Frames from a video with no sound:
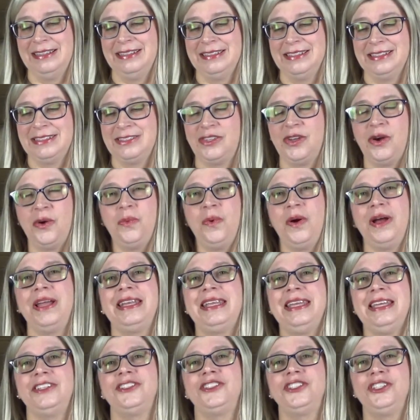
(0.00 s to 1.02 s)
So
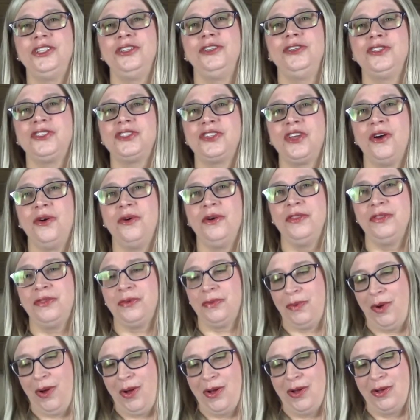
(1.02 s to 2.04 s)
what gets you so
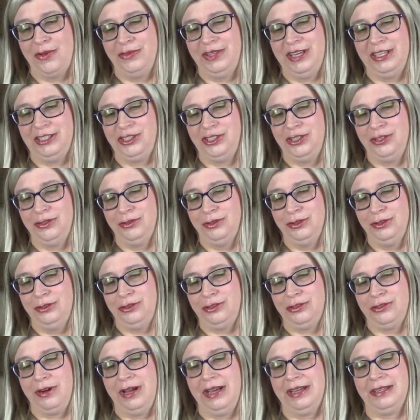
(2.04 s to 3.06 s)
enthralled that you
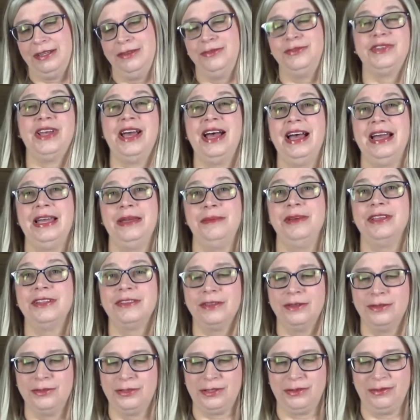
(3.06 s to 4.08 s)
lose track of time and
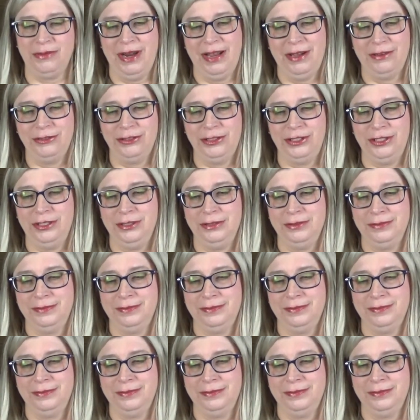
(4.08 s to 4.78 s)
those around you?